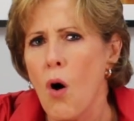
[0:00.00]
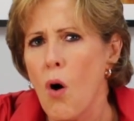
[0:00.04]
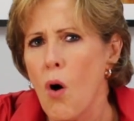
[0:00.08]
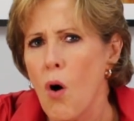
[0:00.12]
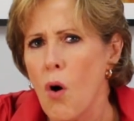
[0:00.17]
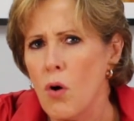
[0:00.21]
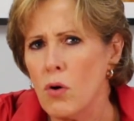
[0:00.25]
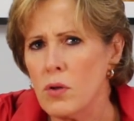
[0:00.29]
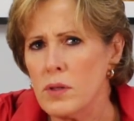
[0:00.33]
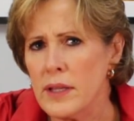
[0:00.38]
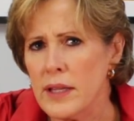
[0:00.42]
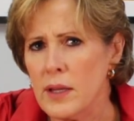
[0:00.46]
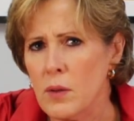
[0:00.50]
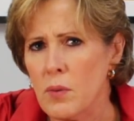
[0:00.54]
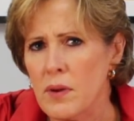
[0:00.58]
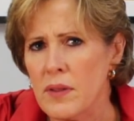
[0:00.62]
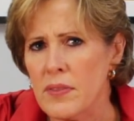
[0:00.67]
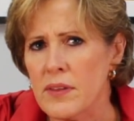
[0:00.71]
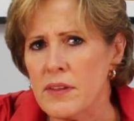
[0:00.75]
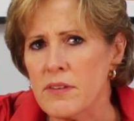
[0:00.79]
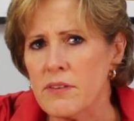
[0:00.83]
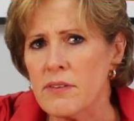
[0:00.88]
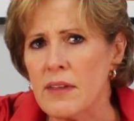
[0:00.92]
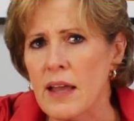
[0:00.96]
Only
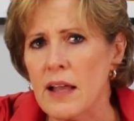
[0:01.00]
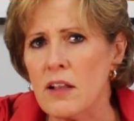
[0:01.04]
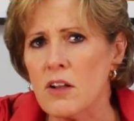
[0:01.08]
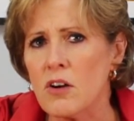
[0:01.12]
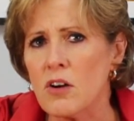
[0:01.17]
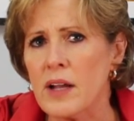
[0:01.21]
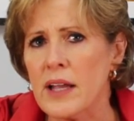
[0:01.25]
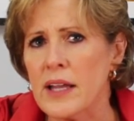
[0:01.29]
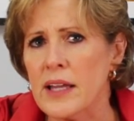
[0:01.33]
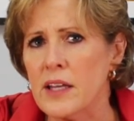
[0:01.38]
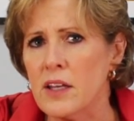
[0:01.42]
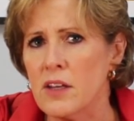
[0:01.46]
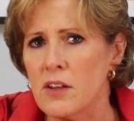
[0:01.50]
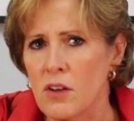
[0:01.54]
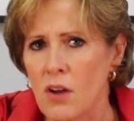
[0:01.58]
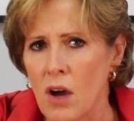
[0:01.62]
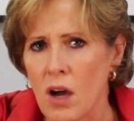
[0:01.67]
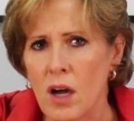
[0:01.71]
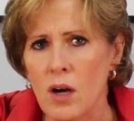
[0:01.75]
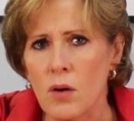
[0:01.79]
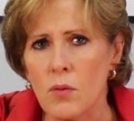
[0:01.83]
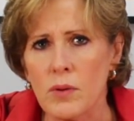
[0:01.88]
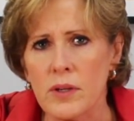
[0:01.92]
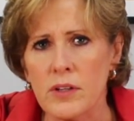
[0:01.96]
when the seller
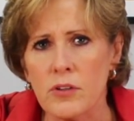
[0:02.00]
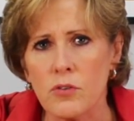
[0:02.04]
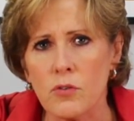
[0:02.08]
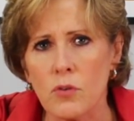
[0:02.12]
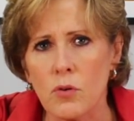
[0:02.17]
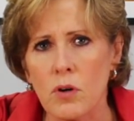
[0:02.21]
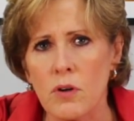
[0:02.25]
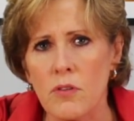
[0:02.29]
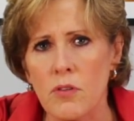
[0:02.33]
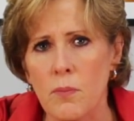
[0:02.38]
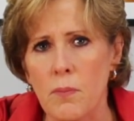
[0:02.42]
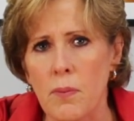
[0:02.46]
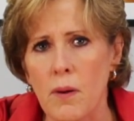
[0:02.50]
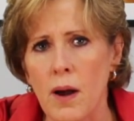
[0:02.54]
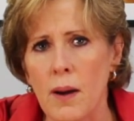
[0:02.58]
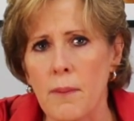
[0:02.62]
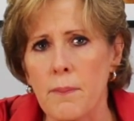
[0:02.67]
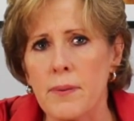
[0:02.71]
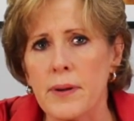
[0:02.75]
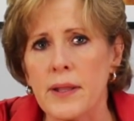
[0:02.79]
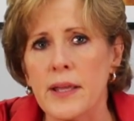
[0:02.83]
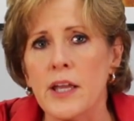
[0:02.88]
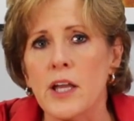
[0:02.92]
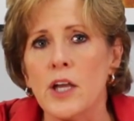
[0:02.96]
cannot restore the
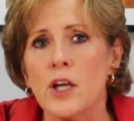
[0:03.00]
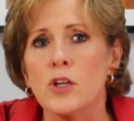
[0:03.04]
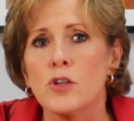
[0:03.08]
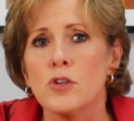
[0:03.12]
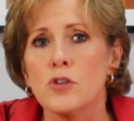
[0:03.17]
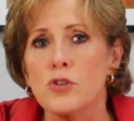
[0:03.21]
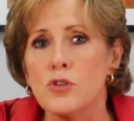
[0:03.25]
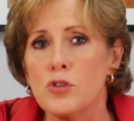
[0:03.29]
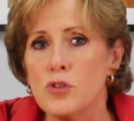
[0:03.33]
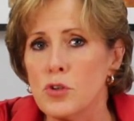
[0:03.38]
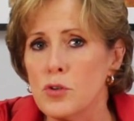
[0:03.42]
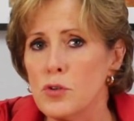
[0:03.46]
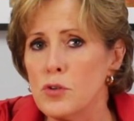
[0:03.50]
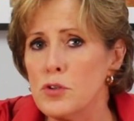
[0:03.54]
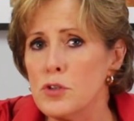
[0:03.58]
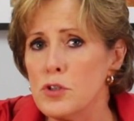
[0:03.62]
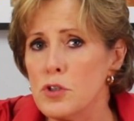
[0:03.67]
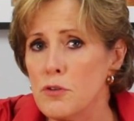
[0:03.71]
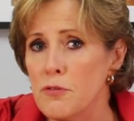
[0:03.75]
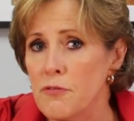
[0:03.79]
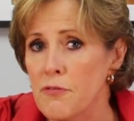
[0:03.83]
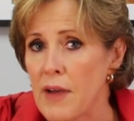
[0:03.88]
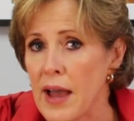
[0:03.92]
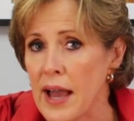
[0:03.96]
property due
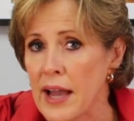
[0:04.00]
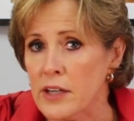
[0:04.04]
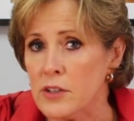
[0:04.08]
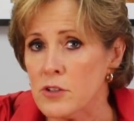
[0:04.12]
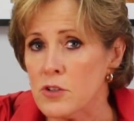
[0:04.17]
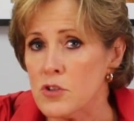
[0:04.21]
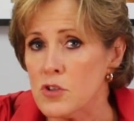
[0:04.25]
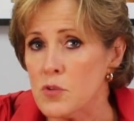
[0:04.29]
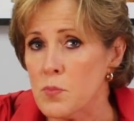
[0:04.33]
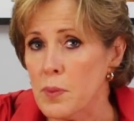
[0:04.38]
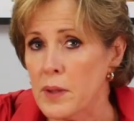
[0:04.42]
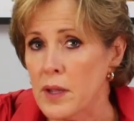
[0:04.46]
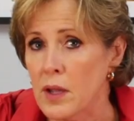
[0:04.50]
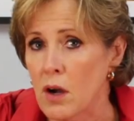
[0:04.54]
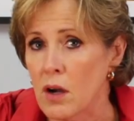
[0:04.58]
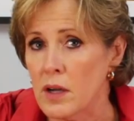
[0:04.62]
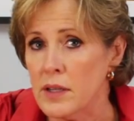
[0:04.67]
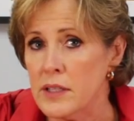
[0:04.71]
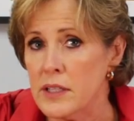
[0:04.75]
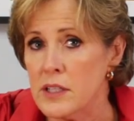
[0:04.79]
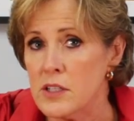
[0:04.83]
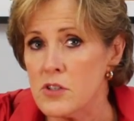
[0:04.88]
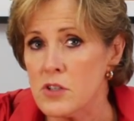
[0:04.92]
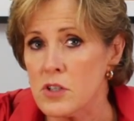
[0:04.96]
to factors
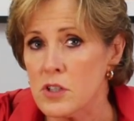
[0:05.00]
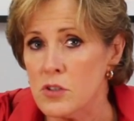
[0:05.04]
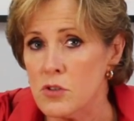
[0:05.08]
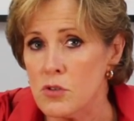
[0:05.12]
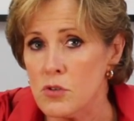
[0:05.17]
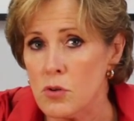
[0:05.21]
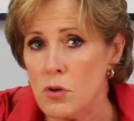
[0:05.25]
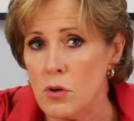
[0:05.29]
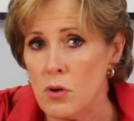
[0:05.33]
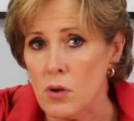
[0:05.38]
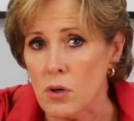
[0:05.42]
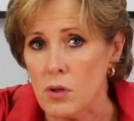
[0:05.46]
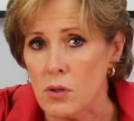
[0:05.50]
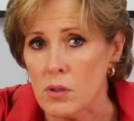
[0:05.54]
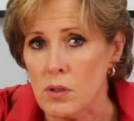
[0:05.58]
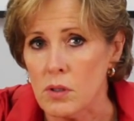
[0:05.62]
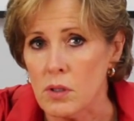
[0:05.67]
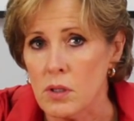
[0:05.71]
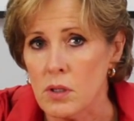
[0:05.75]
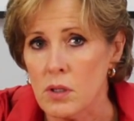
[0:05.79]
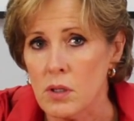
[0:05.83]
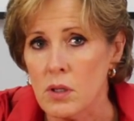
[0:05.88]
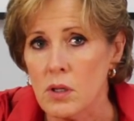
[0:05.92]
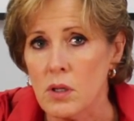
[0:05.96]
beyond his control
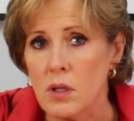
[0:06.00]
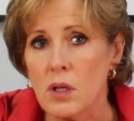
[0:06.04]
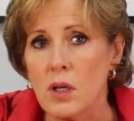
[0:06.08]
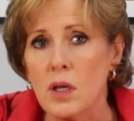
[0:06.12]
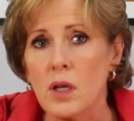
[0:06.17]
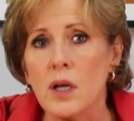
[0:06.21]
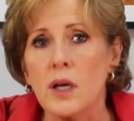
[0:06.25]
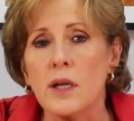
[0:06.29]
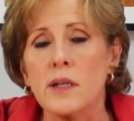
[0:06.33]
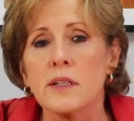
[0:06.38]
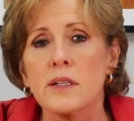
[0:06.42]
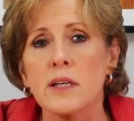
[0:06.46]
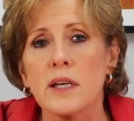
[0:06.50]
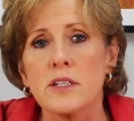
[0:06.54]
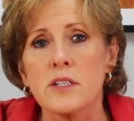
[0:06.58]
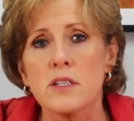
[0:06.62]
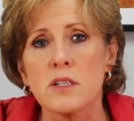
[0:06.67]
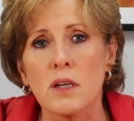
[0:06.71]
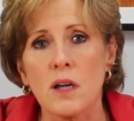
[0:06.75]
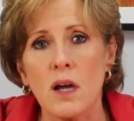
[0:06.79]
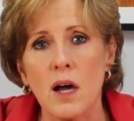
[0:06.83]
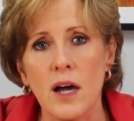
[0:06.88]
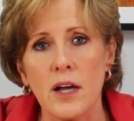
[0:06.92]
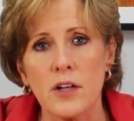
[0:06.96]
does
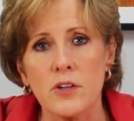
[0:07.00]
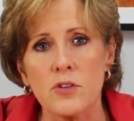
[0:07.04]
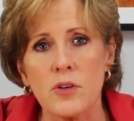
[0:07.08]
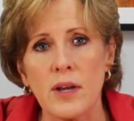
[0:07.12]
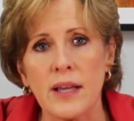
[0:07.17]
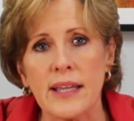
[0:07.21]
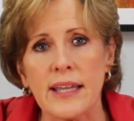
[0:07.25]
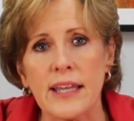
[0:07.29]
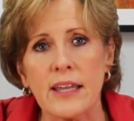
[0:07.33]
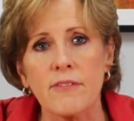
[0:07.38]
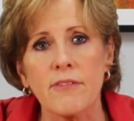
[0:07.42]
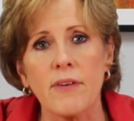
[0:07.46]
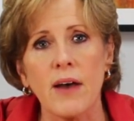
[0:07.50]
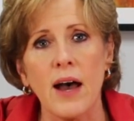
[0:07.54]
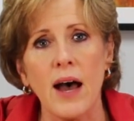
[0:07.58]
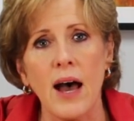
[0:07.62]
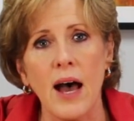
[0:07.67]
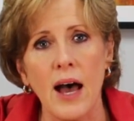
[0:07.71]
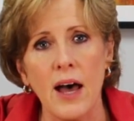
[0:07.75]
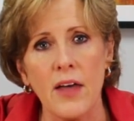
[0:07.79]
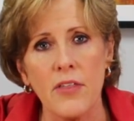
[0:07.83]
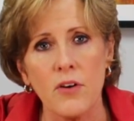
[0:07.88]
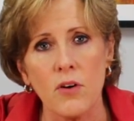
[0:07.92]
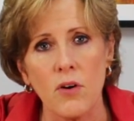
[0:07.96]
the contract give
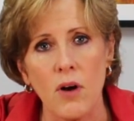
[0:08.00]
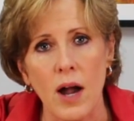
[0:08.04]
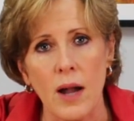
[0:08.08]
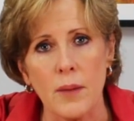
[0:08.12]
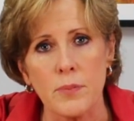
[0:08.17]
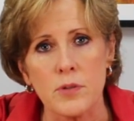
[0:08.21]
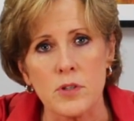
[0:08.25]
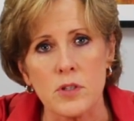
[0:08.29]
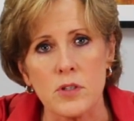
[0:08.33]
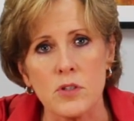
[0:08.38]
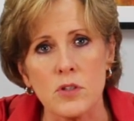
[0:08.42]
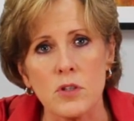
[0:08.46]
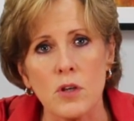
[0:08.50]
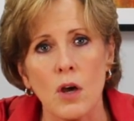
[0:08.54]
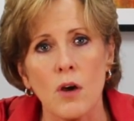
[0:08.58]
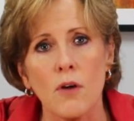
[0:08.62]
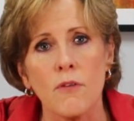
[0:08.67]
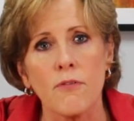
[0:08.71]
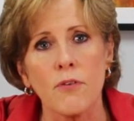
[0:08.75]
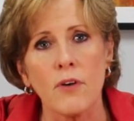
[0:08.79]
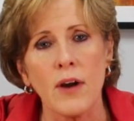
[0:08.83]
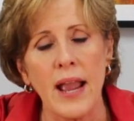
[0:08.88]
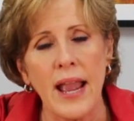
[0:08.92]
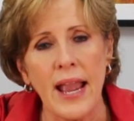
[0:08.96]
other options
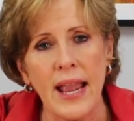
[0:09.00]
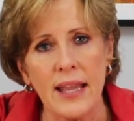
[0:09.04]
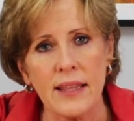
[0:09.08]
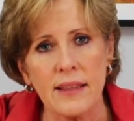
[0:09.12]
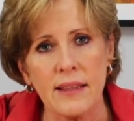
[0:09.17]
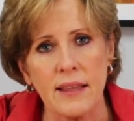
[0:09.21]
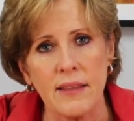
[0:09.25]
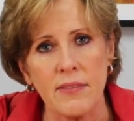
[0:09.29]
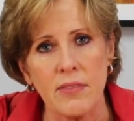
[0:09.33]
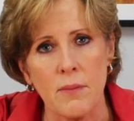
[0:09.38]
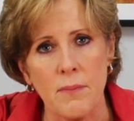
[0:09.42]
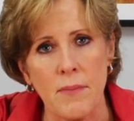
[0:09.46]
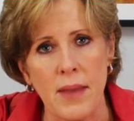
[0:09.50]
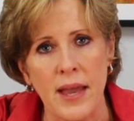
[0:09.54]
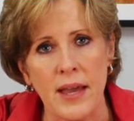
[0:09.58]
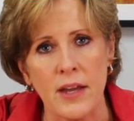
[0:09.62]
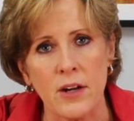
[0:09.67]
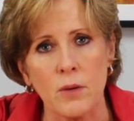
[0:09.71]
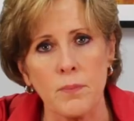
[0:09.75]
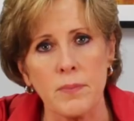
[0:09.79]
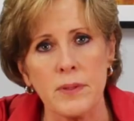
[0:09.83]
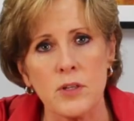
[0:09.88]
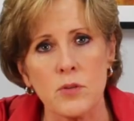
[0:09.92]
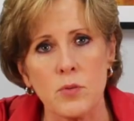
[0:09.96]
for handling the
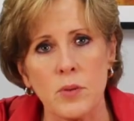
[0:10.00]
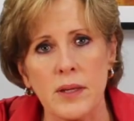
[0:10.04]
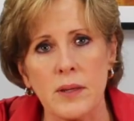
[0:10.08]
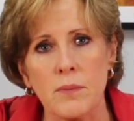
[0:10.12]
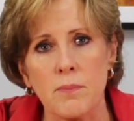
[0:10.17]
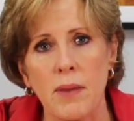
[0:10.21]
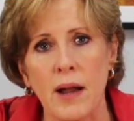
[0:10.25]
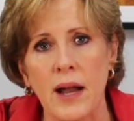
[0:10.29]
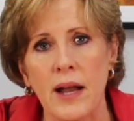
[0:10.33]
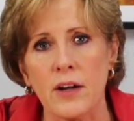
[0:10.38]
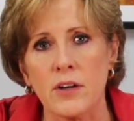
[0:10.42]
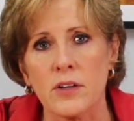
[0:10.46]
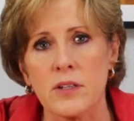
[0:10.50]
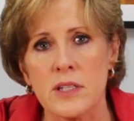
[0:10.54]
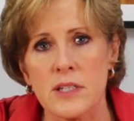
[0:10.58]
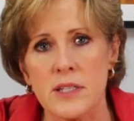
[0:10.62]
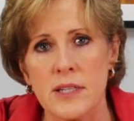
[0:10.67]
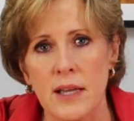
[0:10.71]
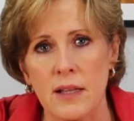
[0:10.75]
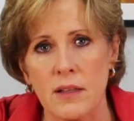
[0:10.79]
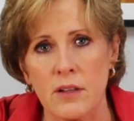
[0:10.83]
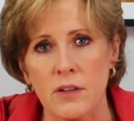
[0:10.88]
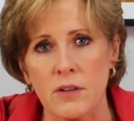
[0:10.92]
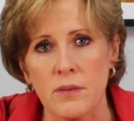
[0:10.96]
matter between buyer and
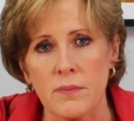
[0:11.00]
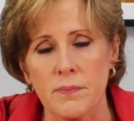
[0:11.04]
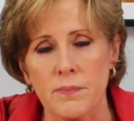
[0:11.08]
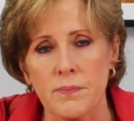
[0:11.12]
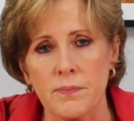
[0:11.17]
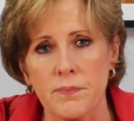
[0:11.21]
seller?